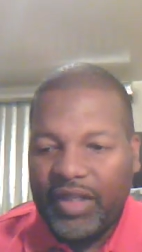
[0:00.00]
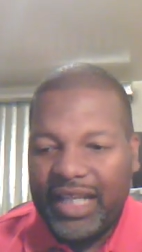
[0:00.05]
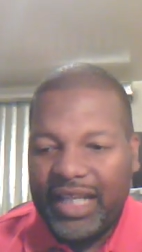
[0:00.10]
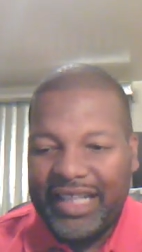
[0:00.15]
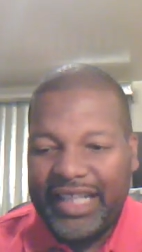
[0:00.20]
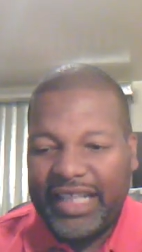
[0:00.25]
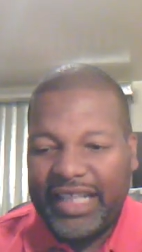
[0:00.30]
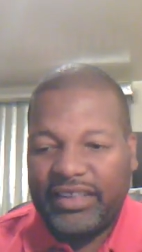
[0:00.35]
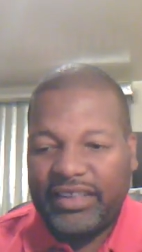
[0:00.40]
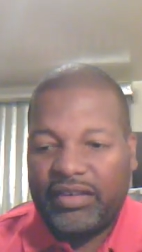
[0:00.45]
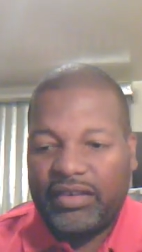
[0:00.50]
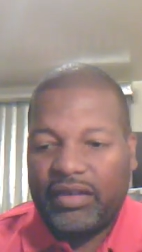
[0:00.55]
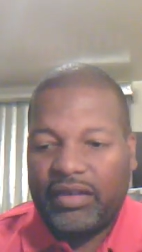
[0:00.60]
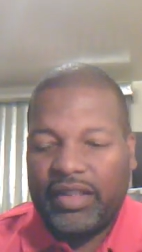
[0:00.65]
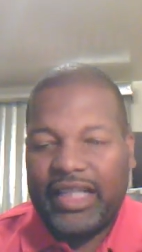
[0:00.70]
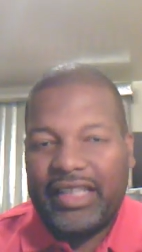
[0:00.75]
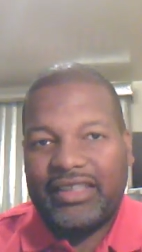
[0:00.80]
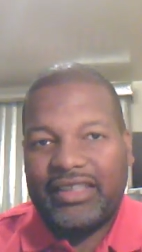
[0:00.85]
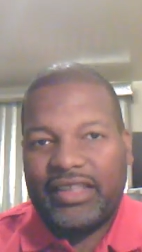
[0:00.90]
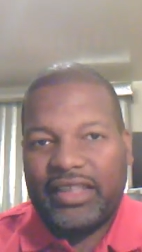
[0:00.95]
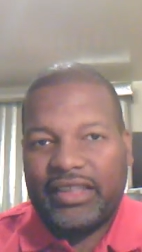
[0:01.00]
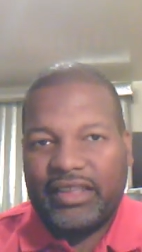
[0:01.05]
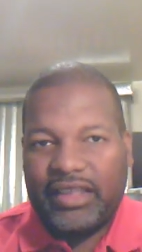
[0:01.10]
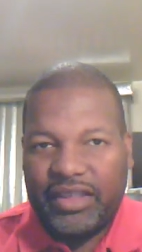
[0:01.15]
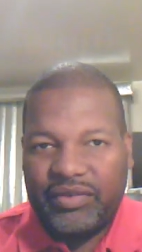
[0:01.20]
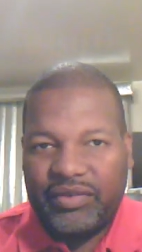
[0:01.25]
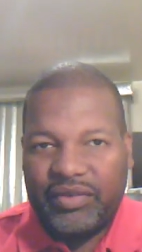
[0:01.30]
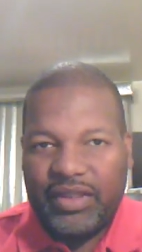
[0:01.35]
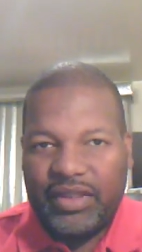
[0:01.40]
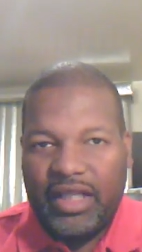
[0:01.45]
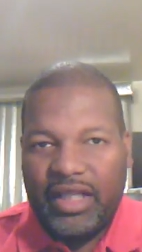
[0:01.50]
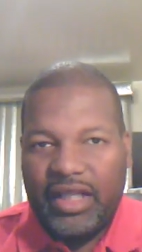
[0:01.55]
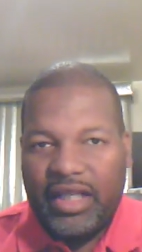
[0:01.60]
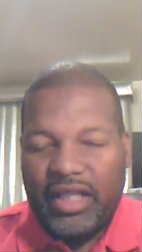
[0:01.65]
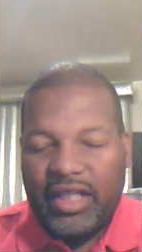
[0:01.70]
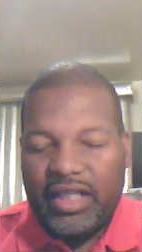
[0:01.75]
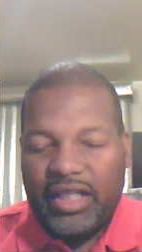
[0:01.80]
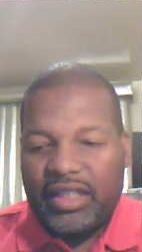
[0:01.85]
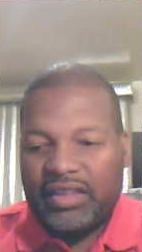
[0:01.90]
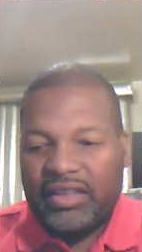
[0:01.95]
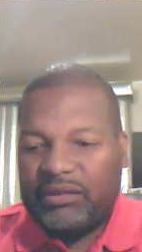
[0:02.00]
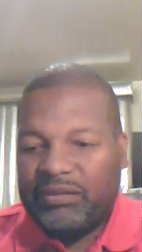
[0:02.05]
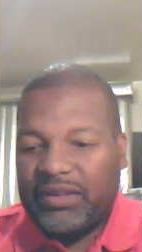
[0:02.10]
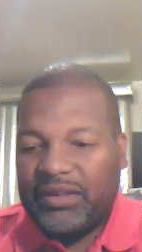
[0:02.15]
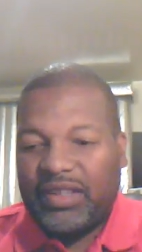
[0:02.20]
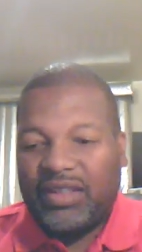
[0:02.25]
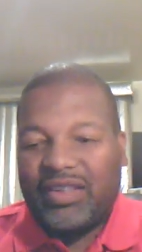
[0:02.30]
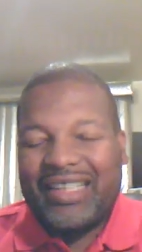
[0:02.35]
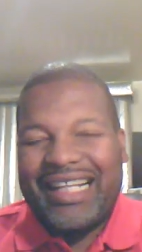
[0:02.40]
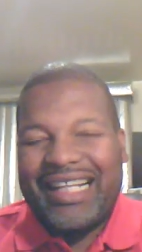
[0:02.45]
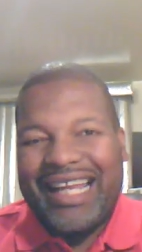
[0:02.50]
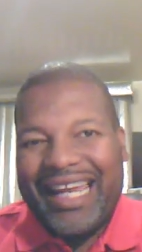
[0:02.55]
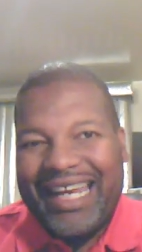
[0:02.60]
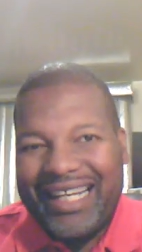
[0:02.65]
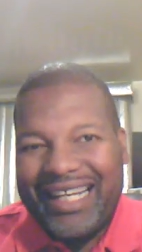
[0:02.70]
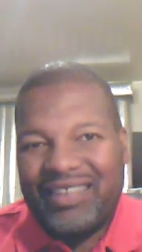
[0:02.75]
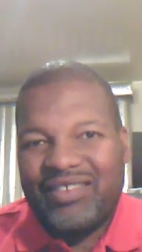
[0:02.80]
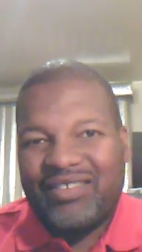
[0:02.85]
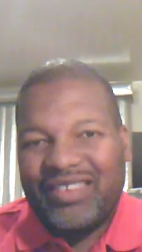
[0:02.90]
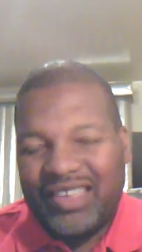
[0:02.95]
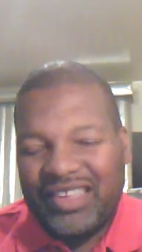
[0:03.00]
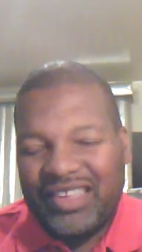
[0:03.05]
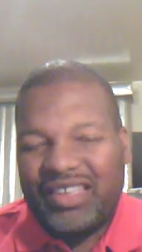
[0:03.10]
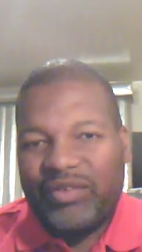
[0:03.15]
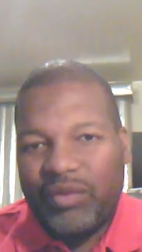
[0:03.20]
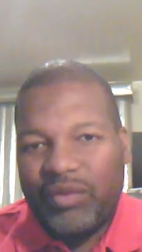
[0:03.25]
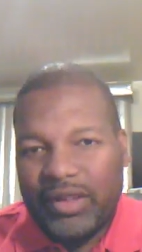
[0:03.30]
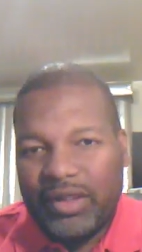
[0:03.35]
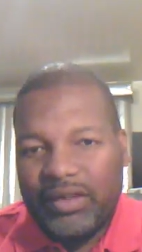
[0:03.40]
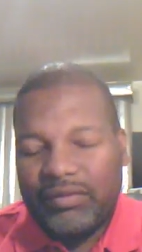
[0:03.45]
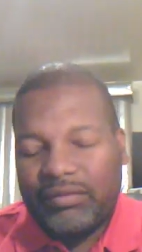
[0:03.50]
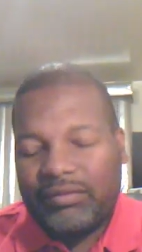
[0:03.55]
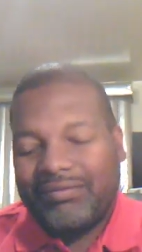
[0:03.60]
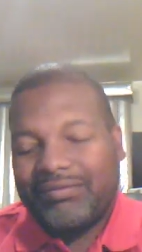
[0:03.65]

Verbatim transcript: Next, you're going to look at 600, excuse me, you're going to look at 861.